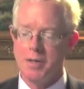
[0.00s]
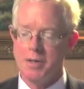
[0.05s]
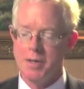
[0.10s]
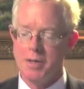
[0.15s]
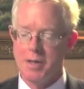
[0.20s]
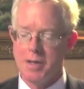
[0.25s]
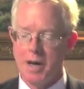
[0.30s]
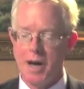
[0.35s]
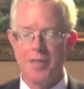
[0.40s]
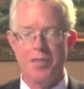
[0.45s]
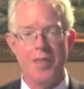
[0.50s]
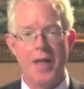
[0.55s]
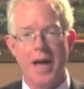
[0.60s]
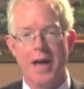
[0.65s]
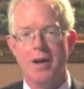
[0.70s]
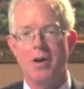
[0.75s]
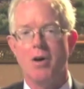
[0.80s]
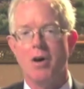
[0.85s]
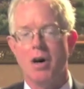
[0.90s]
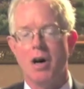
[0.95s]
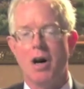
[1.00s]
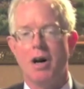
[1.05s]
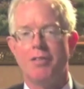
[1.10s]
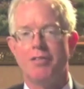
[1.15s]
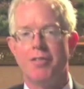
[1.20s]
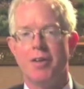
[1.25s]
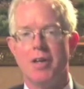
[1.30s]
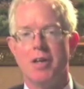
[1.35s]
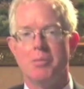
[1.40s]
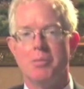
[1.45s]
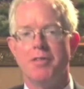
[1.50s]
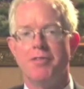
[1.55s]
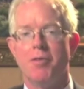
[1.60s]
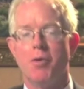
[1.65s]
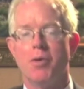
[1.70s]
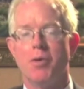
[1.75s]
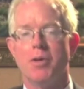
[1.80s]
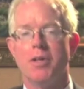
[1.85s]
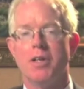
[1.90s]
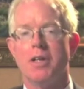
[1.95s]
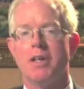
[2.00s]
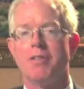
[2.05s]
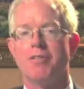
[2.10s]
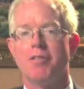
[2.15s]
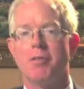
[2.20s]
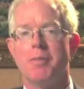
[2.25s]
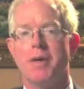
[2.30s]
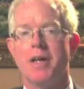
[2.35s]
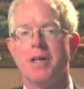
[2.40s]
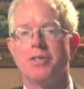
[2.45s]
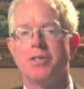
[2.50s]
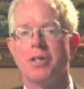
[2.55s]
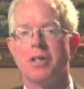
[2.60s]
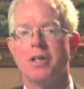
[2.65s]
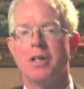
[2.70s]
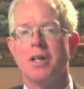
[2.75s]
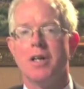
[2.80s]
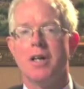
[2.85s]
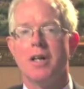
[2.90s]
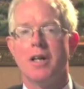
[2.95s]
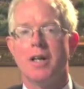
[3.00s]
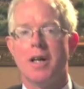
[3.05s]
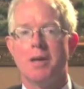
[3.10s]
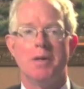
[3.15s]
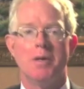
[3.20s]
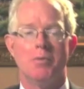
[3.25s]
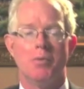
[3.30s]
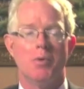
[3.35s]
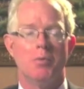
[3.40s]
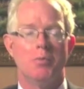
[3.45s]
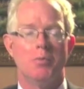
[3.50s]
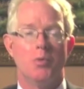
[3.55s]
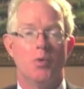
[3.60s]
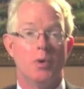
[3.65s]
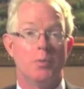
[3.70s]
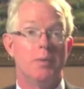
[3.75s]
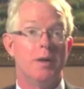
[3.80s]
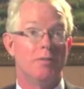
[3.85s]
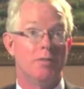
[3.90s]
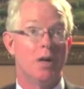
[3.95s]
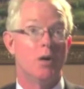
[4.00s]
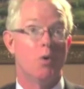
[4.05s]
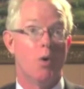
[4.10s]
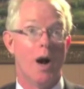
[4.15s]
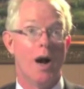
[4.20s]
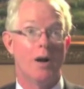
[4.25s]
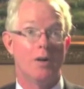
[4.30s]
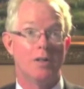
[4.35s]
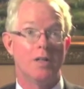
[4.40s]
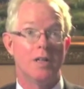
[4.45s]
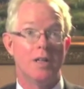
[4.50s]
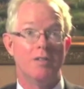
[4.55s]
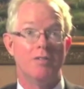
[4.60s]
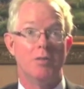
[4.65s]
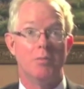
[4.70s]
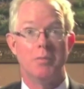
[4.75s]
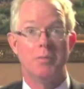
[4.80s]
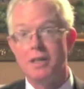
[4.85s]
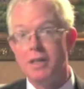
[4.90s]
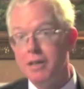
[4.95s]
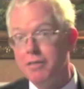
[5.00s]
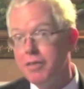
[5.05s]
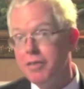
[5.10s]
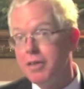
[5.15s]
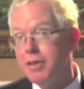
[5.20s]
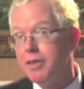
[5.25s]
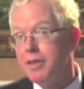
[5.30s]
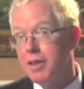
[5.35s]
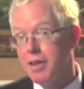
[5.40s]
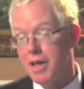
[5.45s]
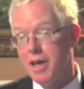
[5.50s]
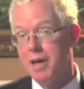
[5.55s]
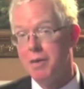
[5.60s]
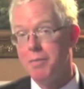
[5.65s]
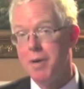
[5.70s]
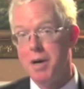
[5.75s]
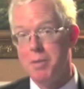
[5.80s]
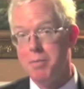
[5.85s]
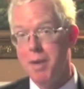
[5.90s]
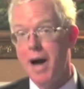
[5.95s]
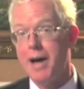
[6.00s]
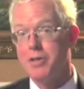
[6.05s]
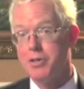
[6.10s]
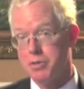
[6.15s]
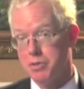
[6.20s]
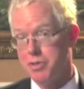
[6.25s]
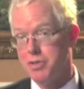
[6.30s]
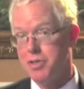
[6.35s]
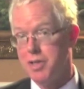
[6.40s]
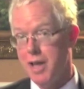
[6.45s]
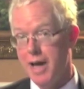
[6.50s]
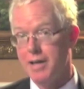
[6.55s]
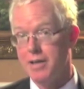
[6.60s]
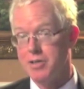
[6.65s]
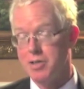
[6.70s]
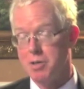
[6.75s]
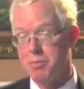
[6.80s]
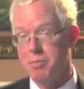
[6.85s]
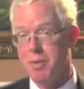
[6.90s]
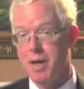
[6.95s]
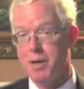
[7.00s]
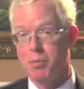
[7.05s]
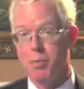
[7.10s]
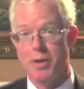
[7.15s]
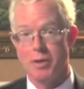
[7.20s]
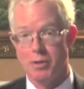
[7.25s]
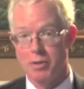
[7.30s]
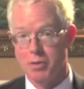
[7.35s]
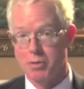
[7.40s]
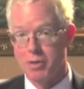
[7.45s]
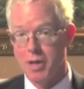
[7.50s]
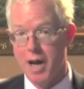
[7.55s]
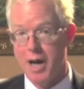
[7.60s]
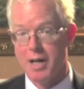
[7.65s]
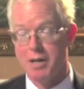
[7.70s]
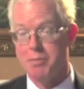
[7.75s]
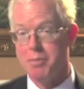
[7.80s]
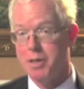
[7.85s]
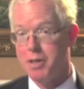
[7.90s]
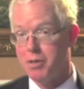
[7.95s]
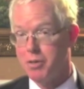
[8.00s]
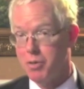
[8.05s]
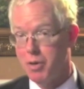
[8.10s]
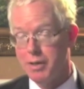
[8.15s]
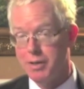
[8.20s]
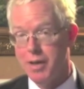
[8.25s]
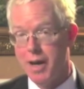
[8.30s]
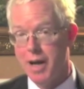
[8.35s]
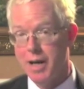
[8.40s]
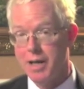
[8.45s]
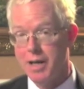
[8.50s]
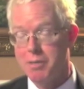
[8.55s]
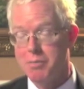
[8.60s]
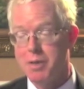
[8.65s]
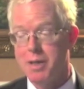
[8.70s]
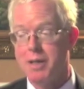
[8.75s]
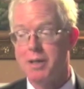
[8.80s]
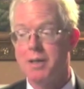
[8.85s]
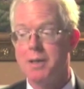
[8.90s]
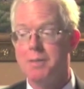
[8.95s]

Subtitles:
cut that off before the information would be required to even be given to them about your status, about whether you're documented or undocumented.